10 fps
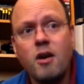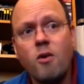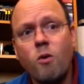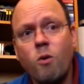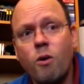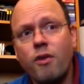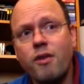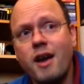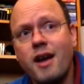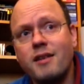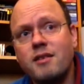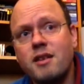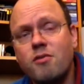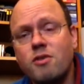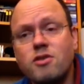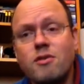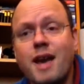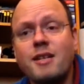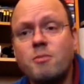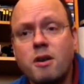or that the original
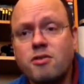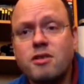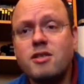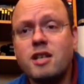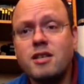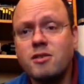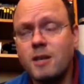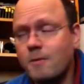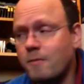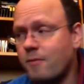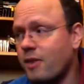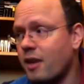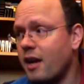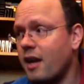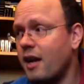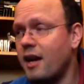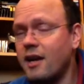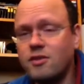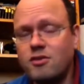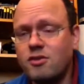Xbox 360
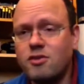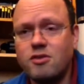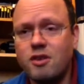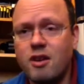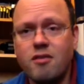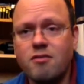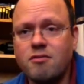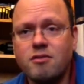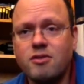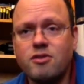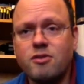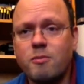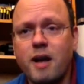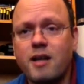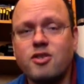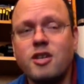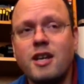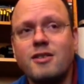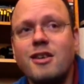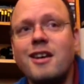is just, you know, it's just a pile of
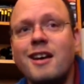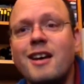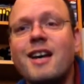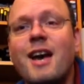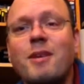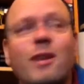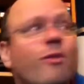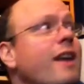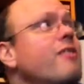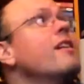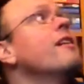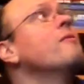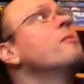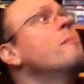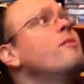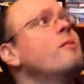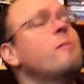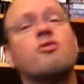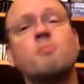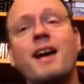shit. I mean, look at the
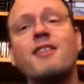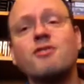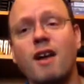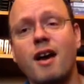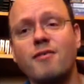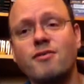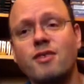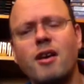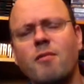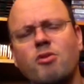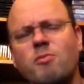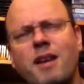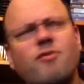most Mega Drives, most